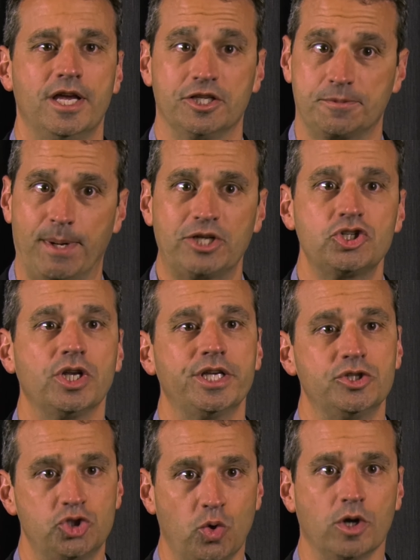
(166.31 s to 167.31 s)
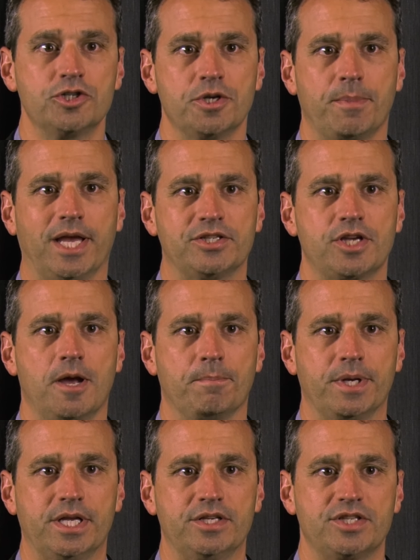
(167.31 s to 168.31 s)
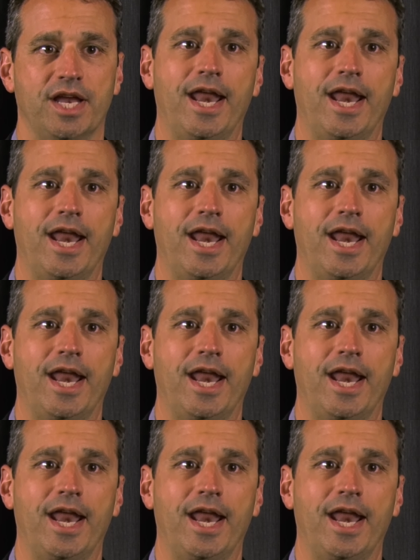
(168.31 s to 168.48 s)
especially Georgia-based companies,